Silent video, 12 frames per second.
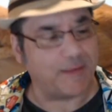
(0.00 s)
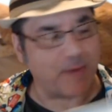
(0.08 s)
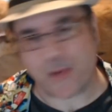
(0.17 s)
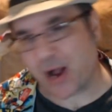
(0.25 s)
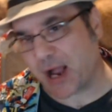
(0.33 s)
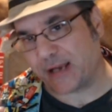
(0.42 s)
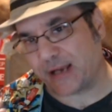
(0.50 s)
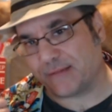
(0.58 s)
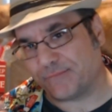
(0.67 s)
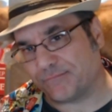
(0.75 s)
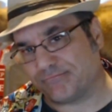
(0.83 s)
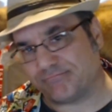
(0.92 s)
And in my
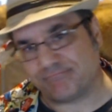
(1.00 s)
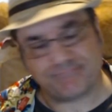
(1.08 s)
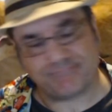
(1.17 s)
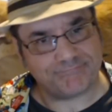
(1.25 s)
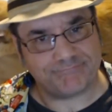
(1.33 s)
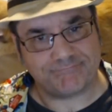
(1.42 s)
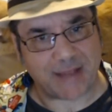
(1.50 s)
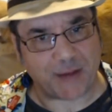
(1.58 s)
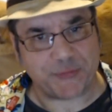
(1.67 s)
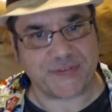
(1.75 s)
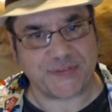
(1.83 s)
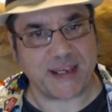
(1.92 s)
mind,
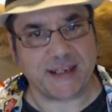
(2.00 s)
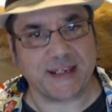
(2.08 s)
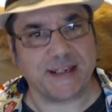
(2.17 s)
I was